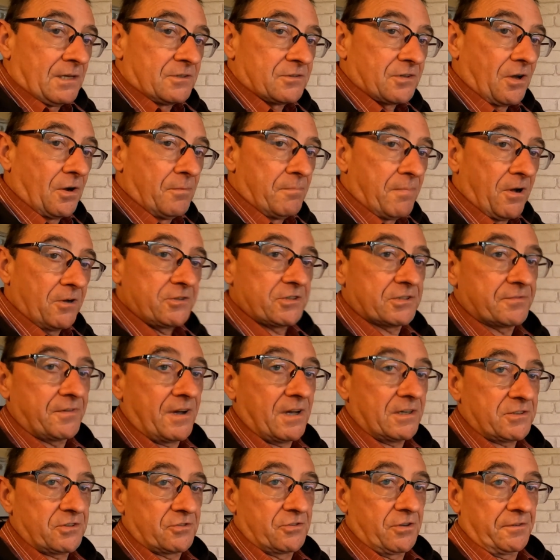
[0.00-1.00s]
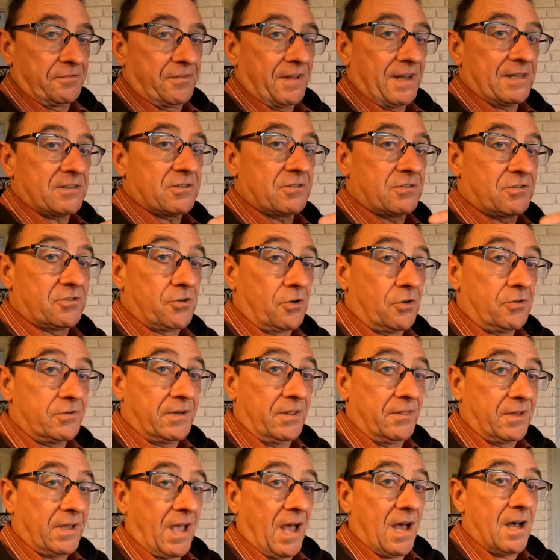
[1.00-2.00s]
So most of our stuff that's
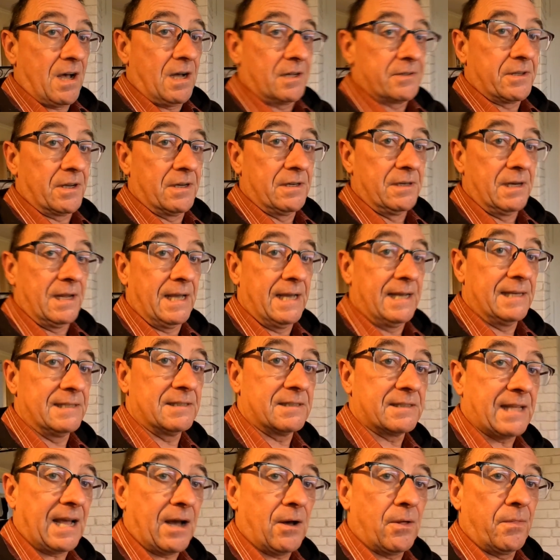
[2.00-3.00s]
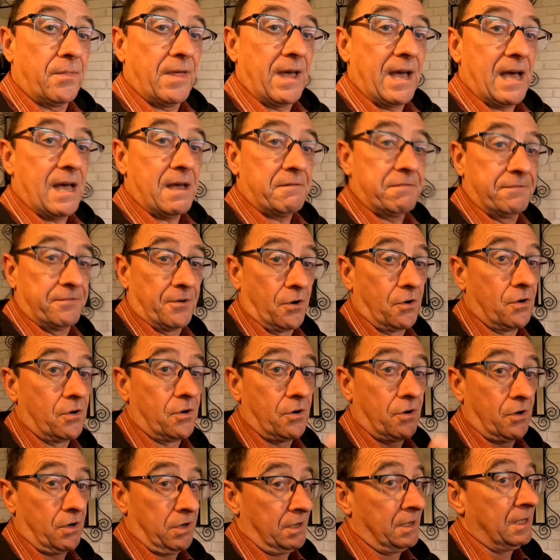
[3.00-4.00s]
stored in the garden is down there
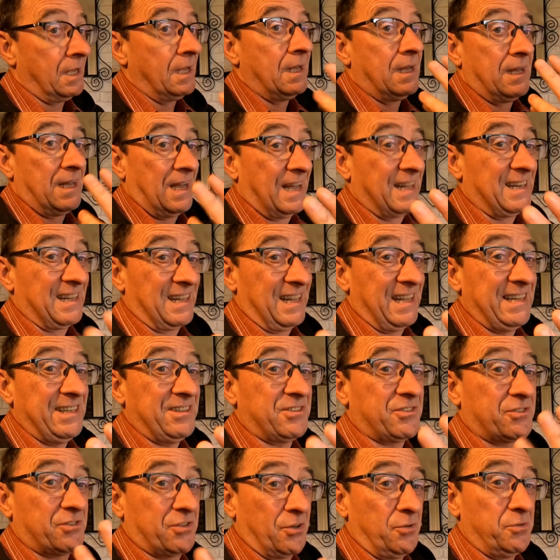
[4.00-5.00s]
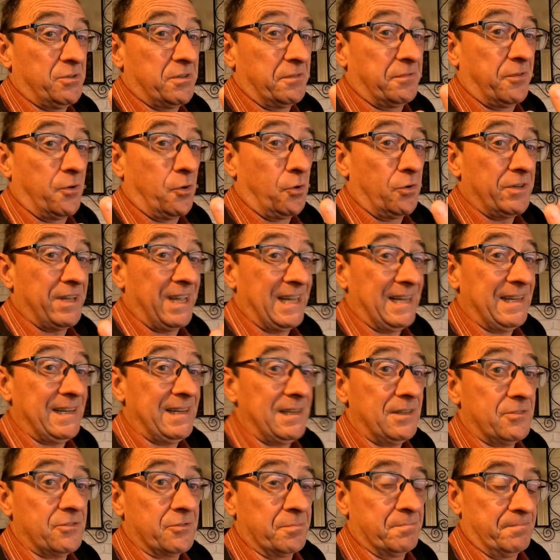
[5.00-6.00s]
for at least two to four
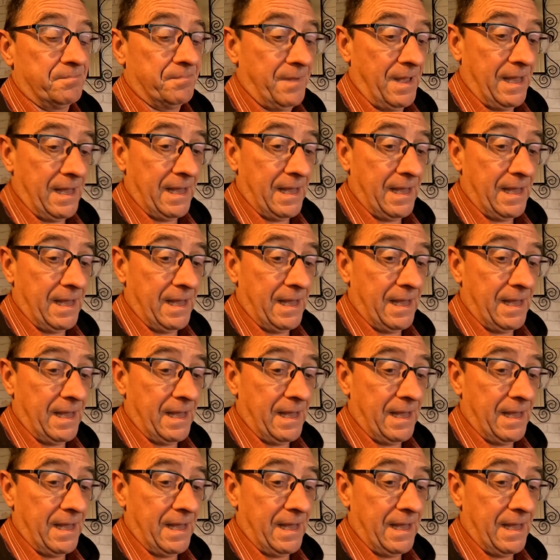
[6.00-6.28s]
years.